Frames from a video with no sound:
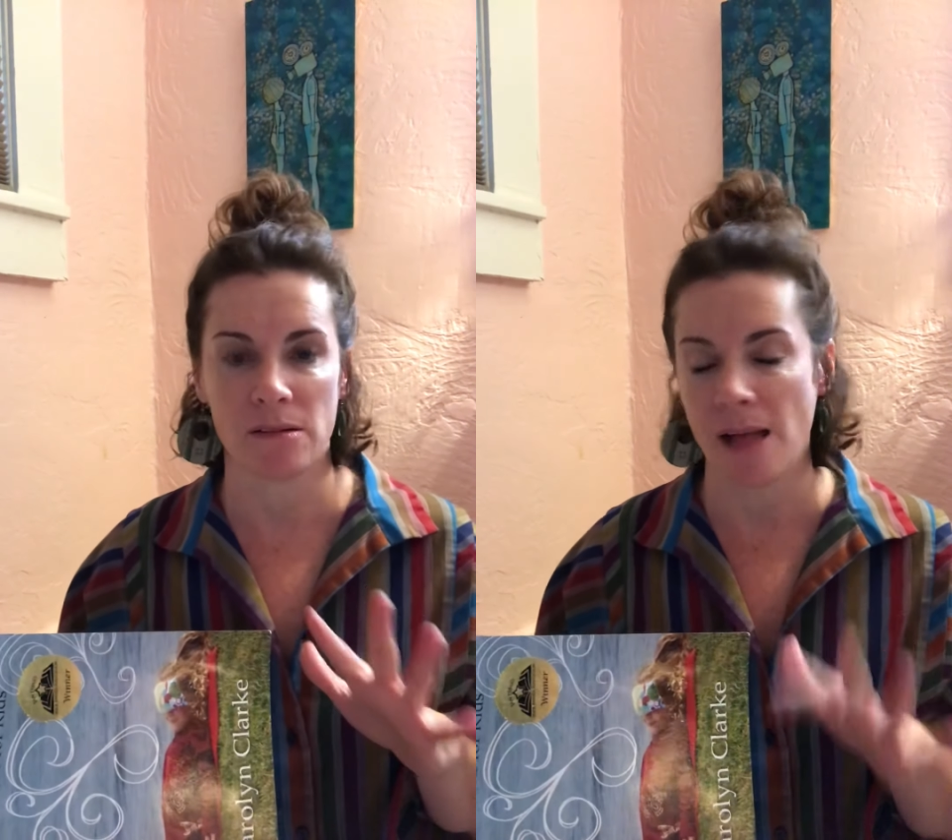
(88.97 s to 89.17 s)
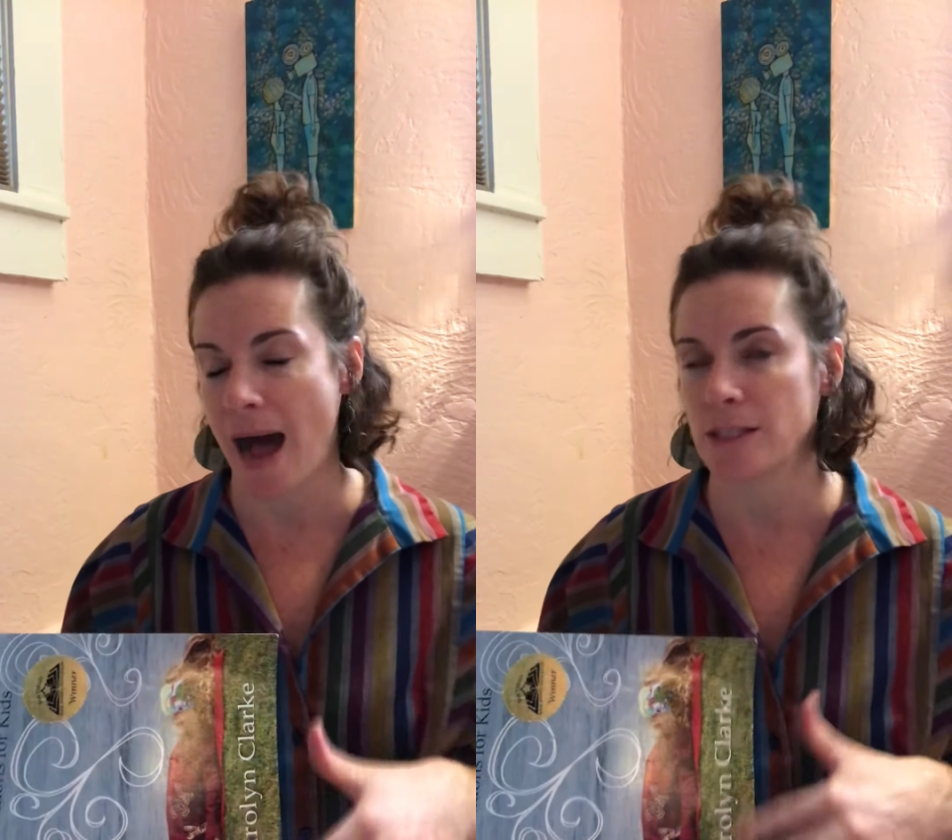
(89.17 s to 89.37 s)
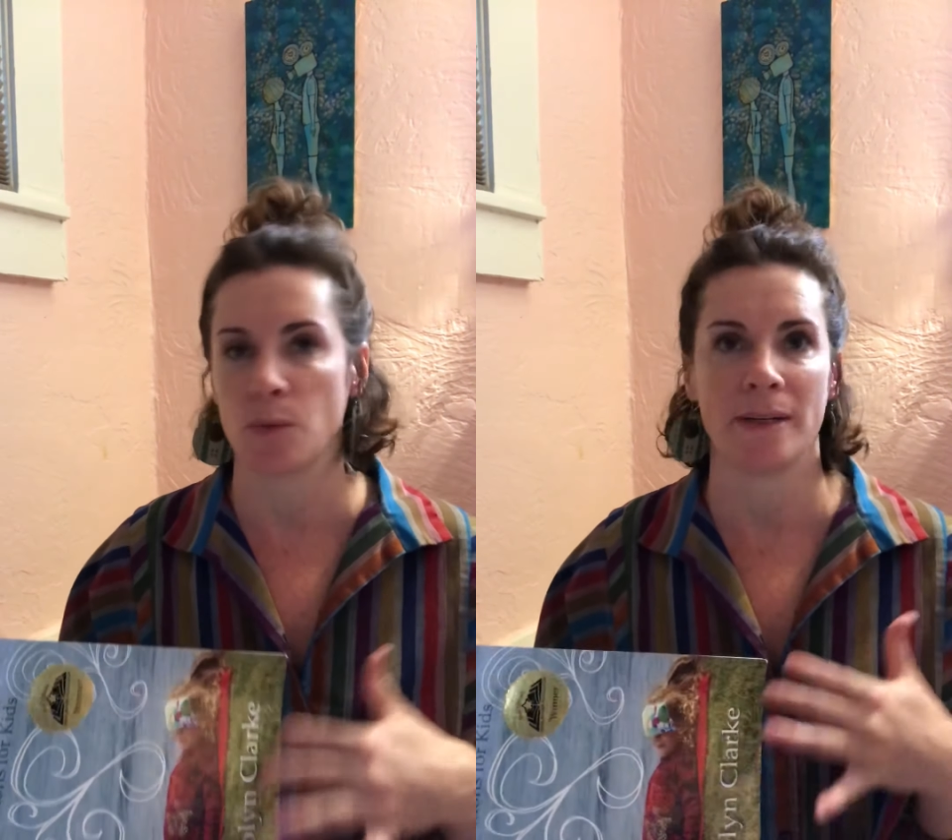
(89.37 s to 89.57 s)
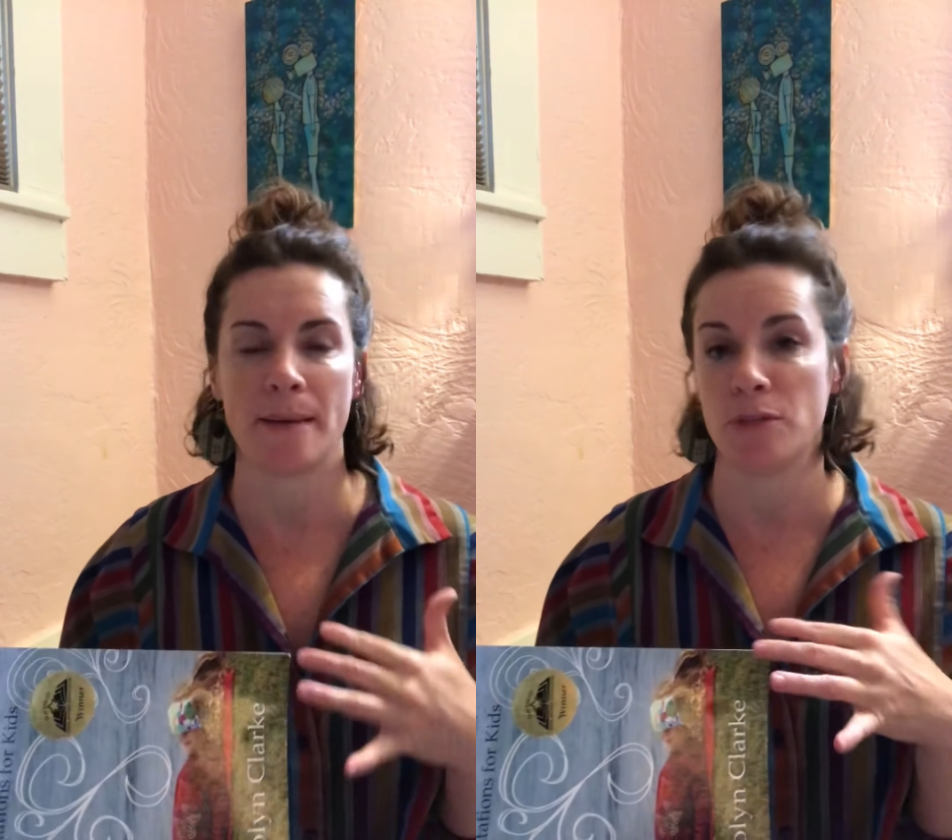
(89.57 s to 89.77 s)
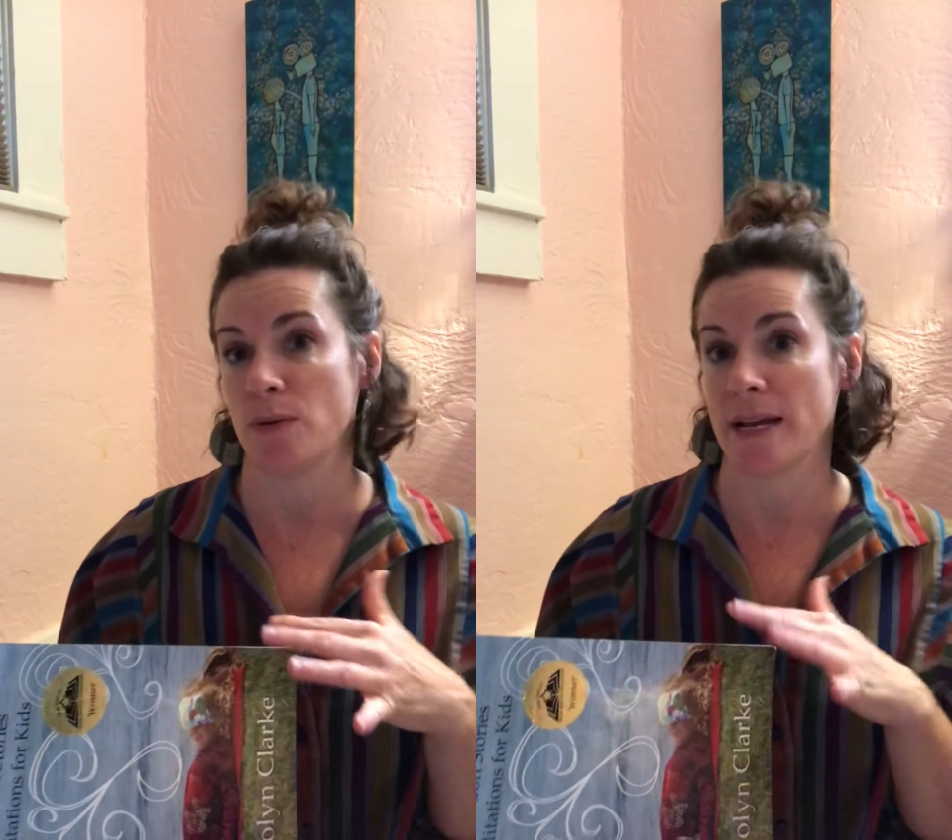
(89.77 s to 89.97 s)
class when
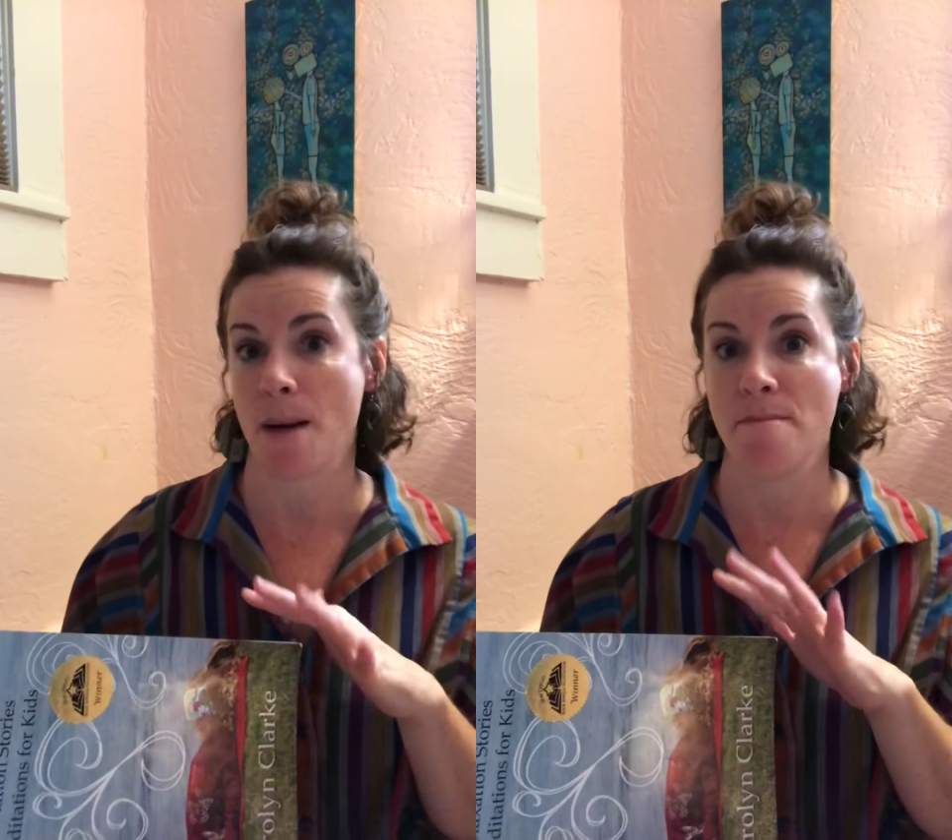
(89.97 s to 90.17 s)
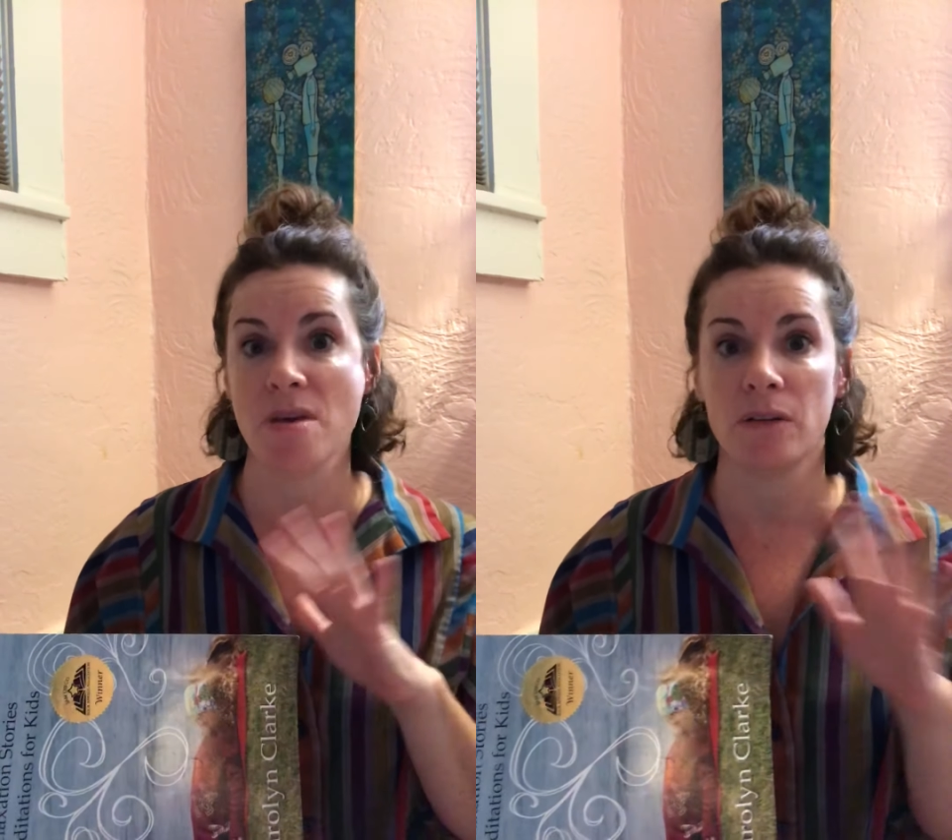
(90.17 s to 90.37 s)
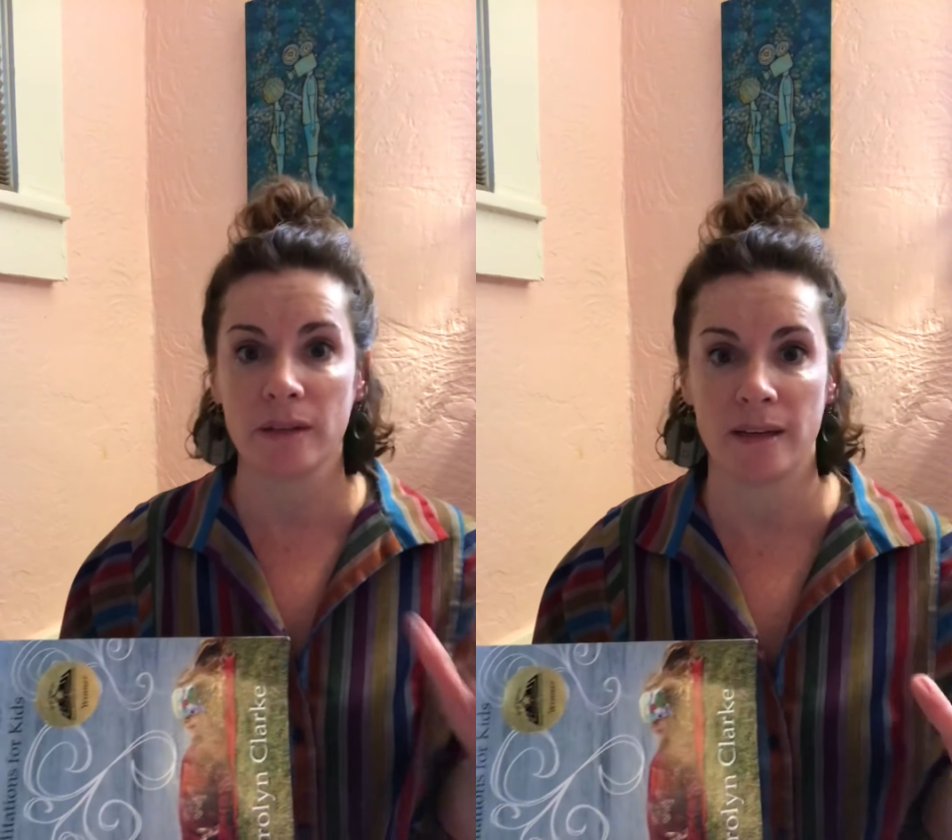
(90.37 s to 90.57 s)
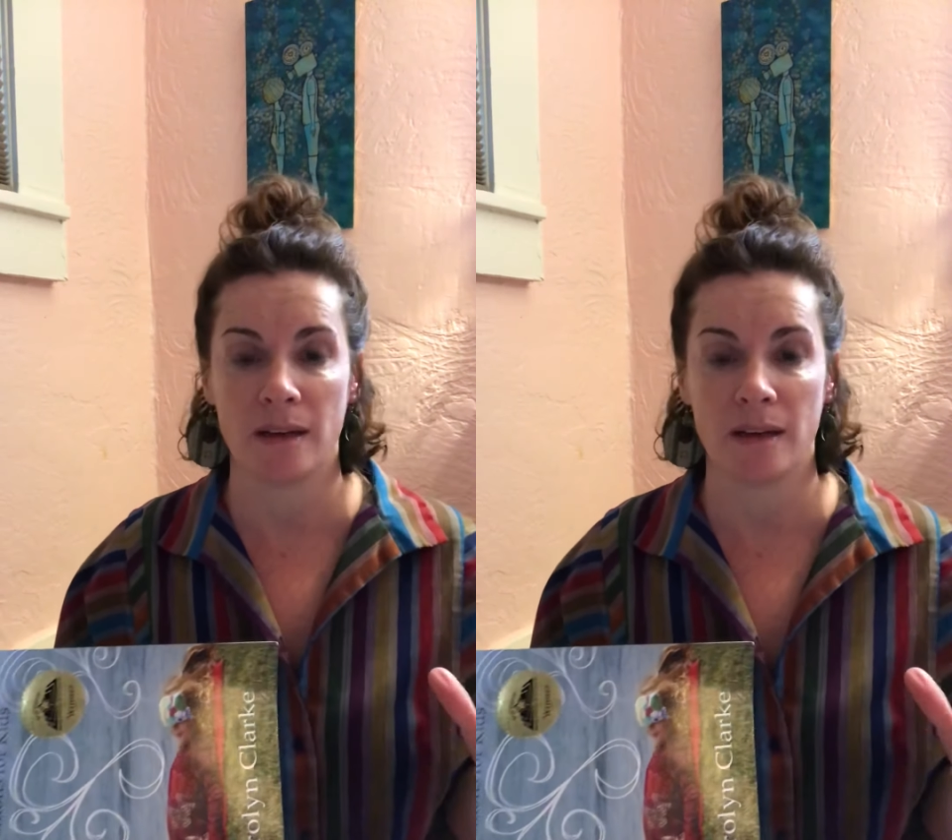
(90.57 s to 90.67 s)
I'm doing a million